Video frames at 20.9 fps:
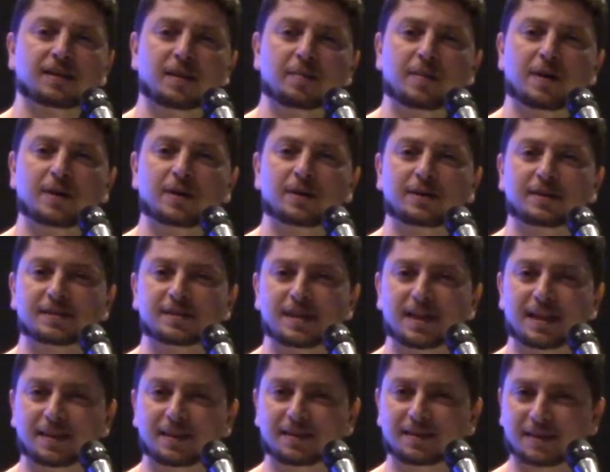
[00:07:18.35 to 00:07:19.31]
about it is
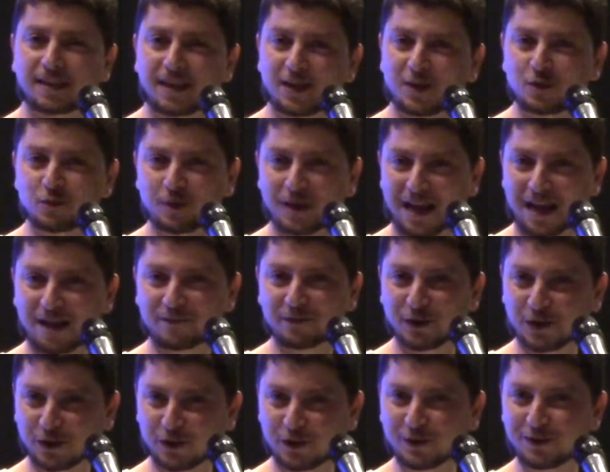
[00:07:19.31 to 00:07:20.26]
that they usually have
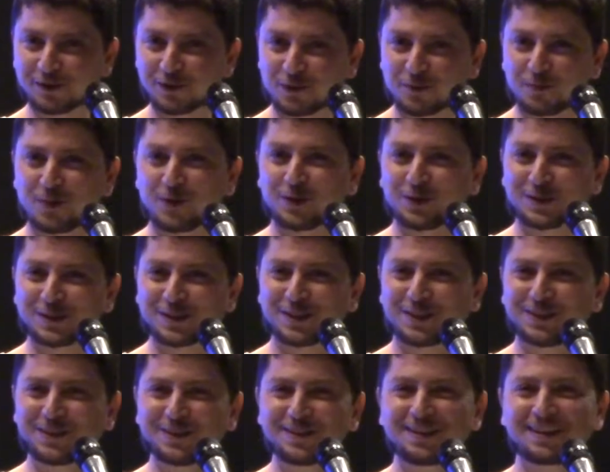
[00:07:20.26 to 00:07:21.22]
dinner. Tomorrow is
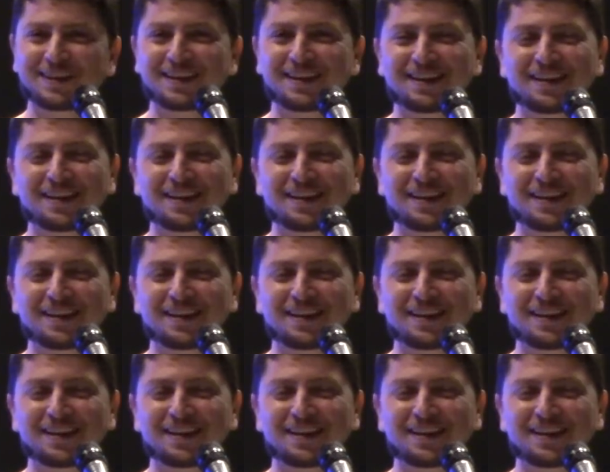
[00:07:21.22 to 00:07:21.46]
dinner.